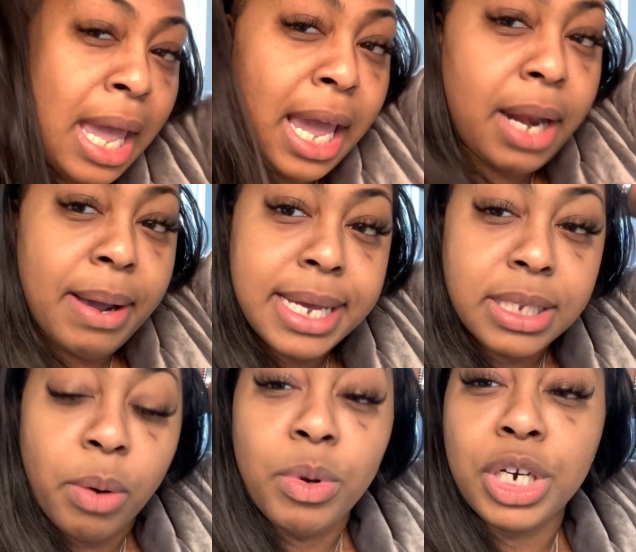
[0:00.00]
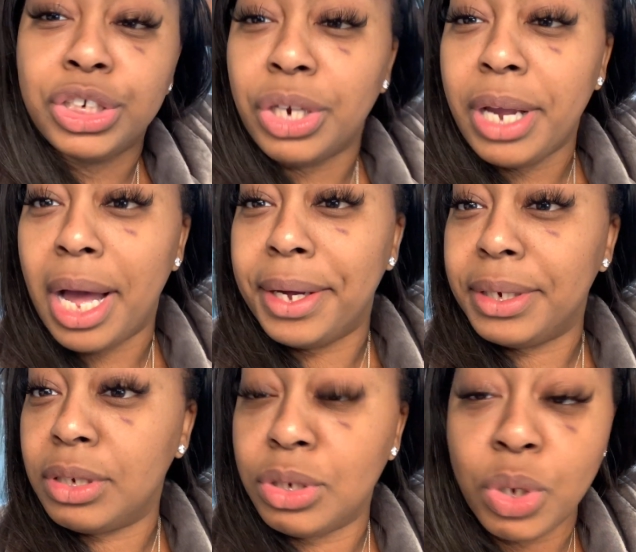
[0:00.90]
anyways, I wanted to show y'all
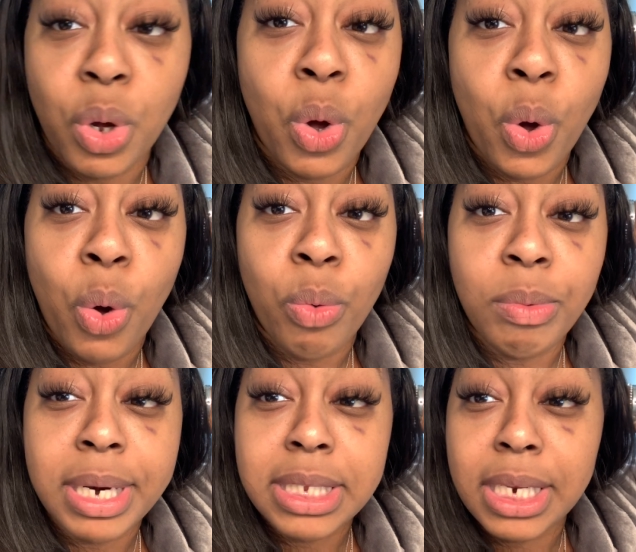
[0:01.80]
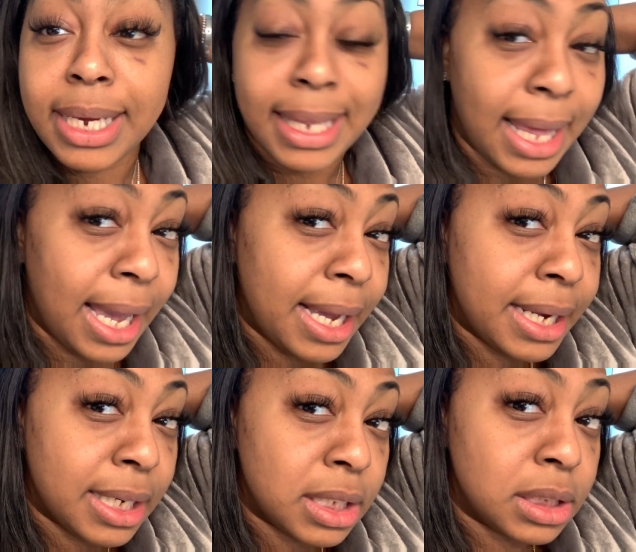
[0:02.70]
what it's looking like
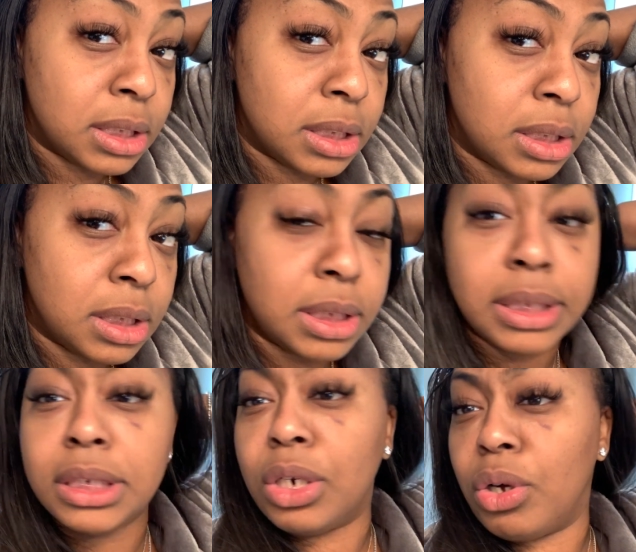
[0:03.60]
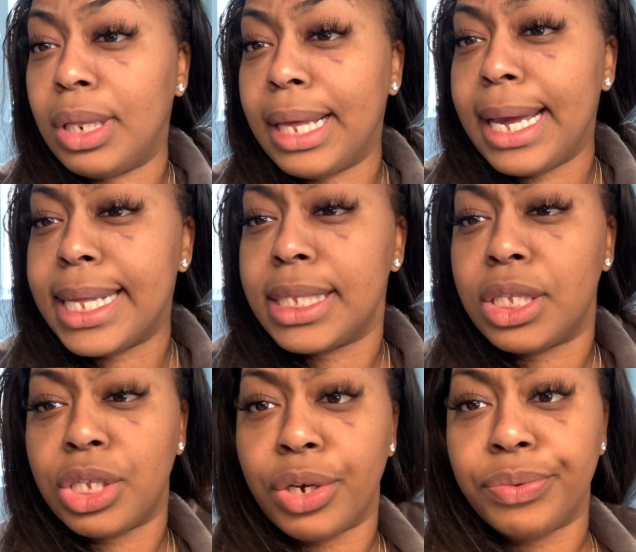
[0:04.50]
and all that.
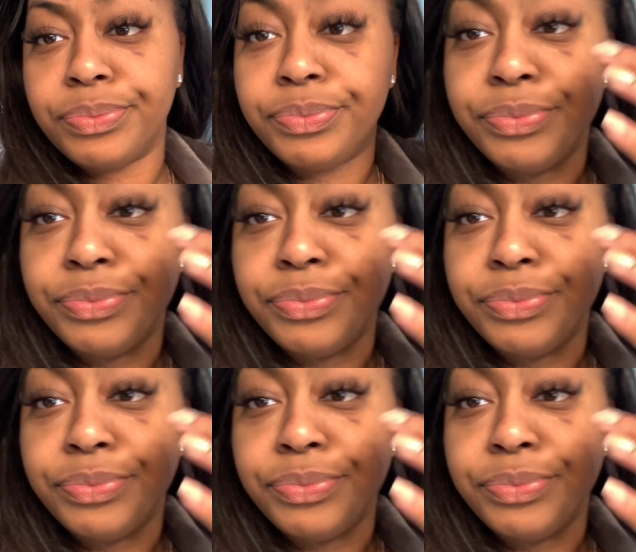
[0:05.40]
So